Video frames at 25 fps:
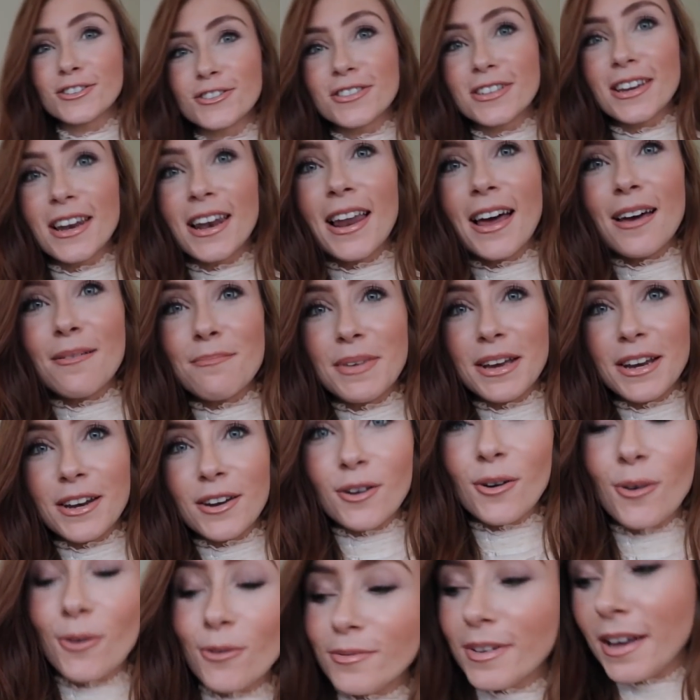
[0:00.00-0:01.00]
just let me
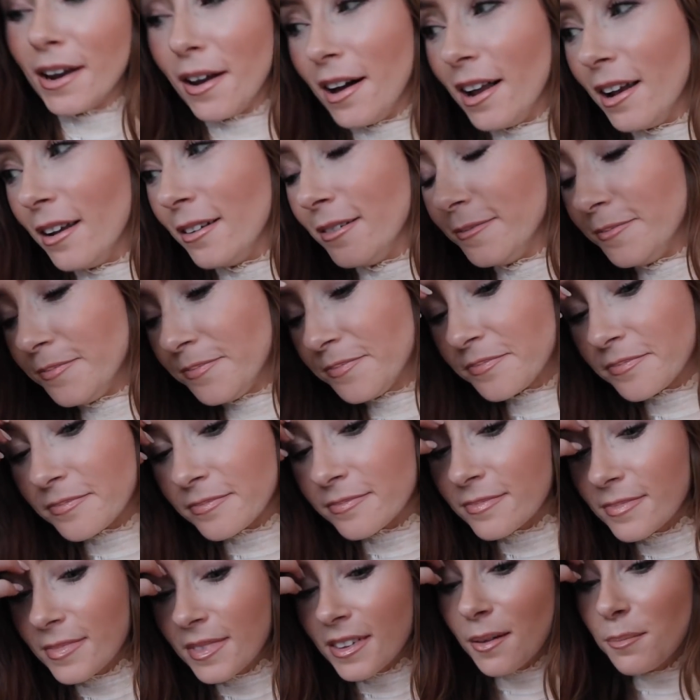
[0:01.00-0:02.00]
know and I'll
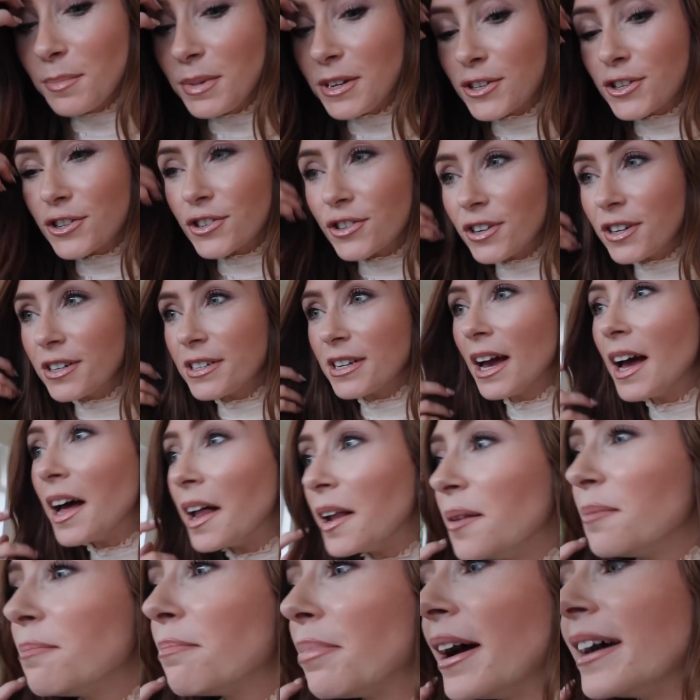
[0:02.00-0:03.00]
be sure to
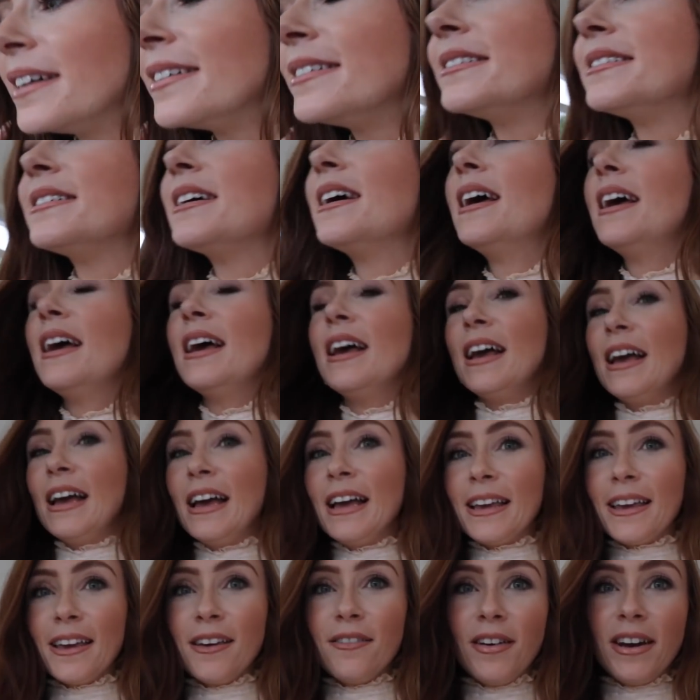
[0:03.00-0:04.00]
help and
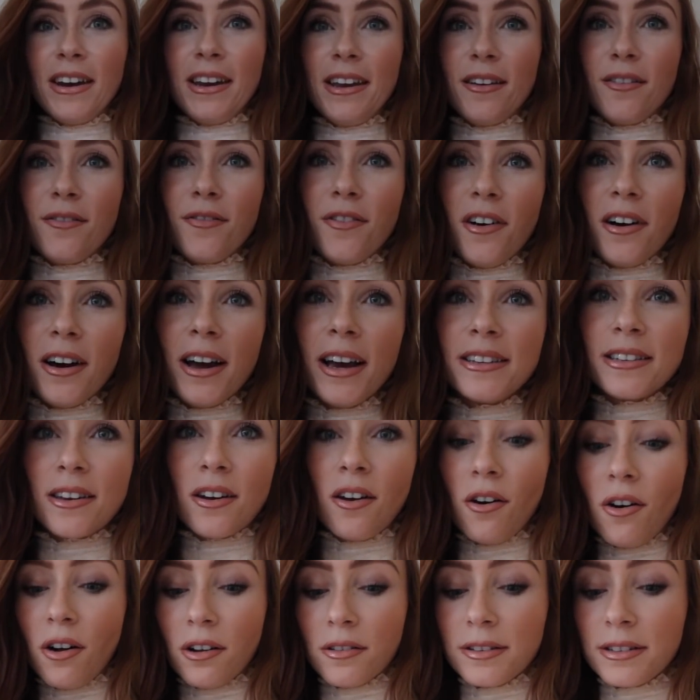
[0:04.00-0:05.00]
give any advice, and
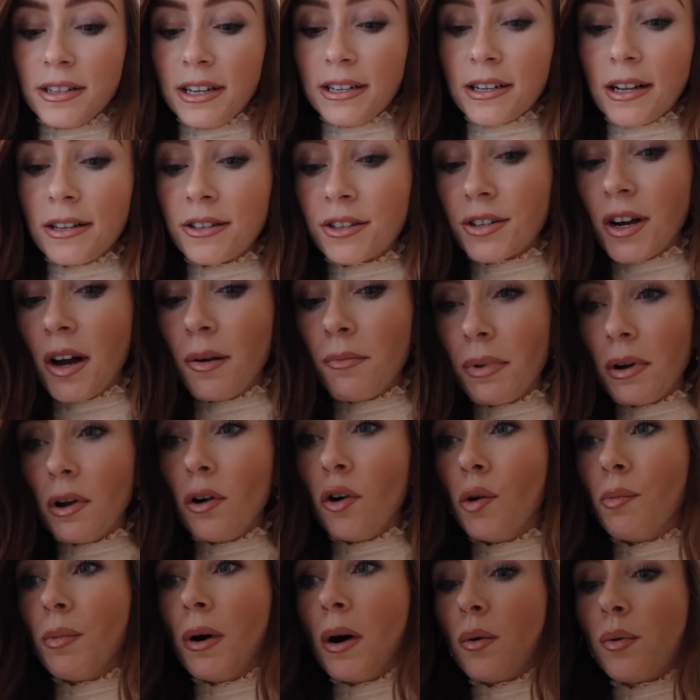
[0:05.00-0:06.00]
all the details down
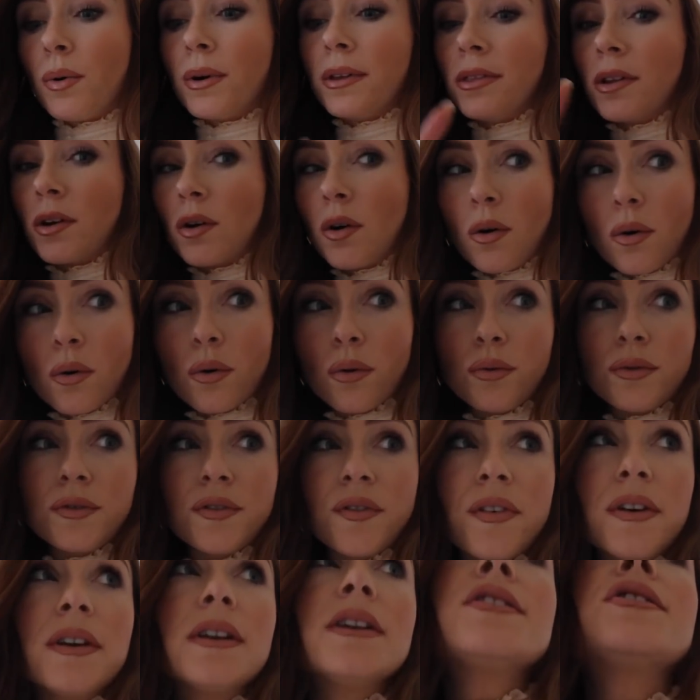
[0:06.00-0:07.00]
below about when the code
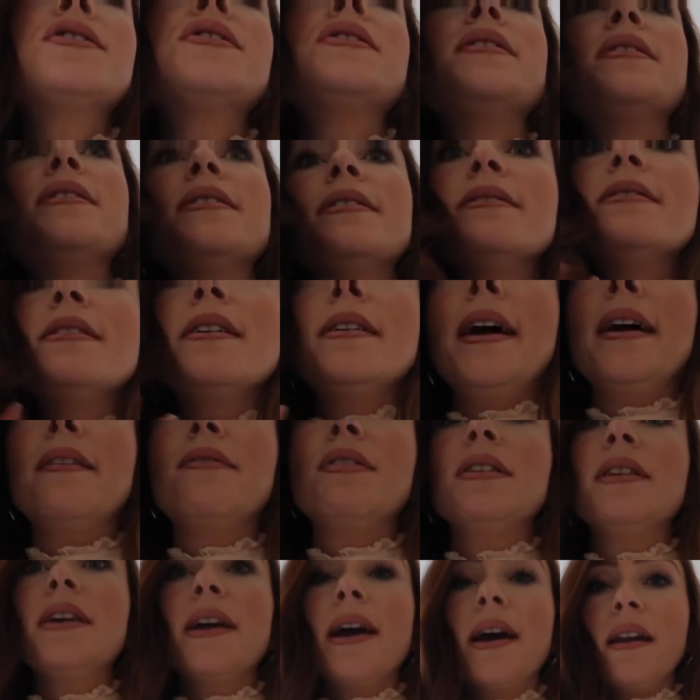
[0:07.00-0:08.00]
finishes and
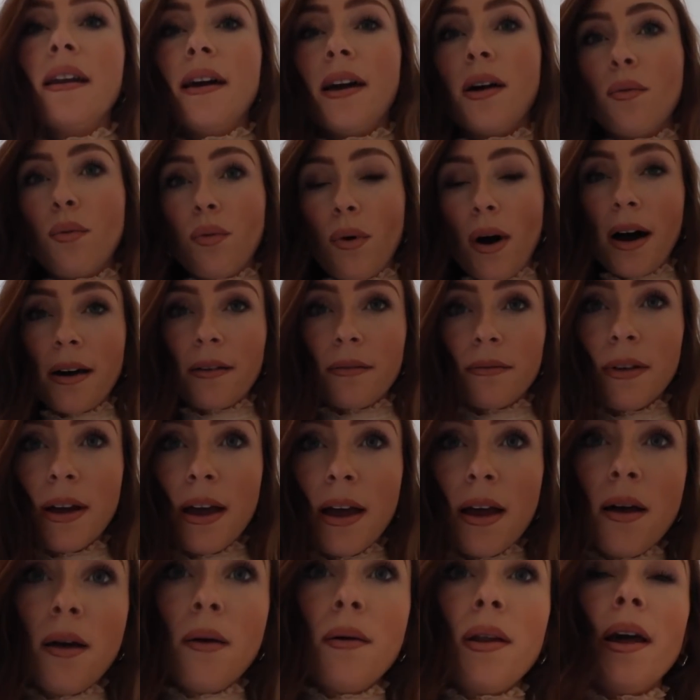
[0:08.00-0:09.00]
everything, and like what
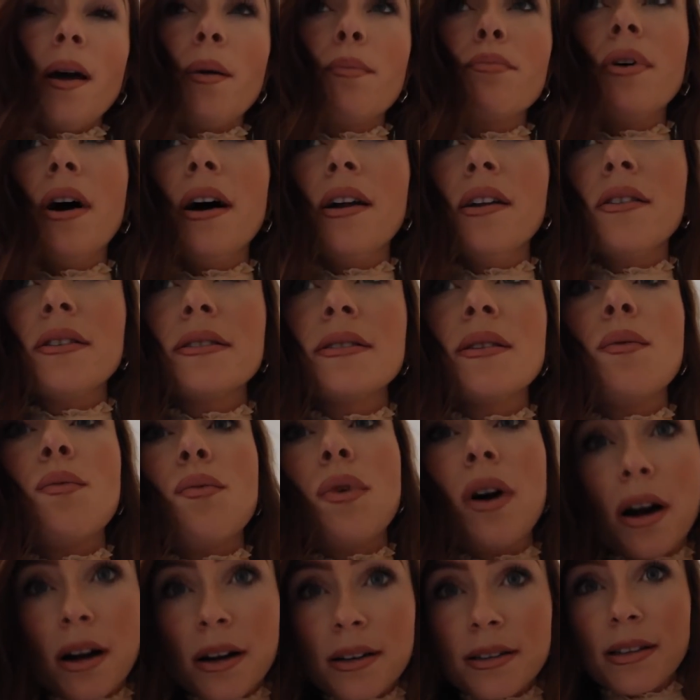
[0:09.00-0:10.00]
like products it
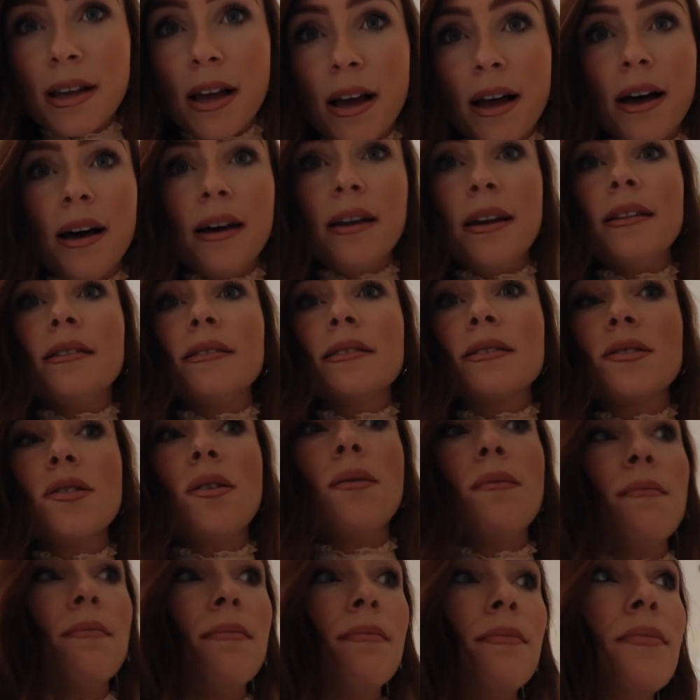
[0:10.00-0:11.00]
works on and
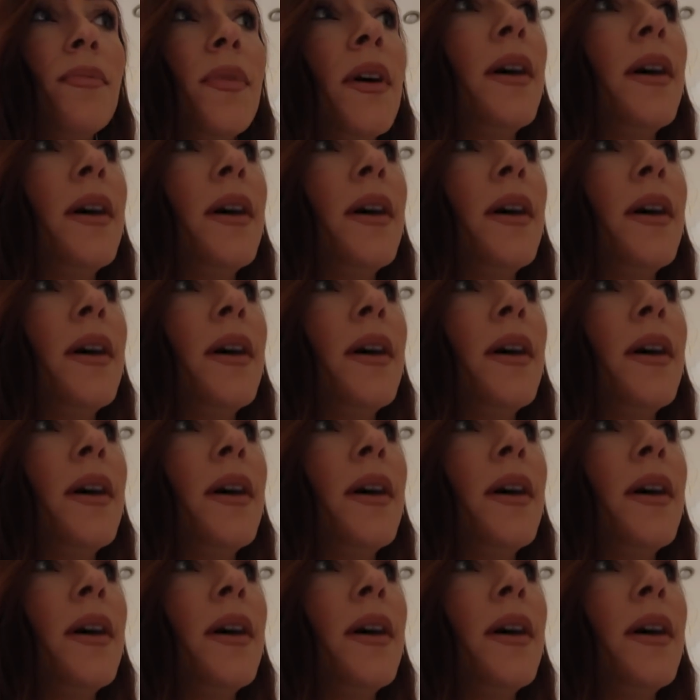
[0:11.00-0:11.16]
some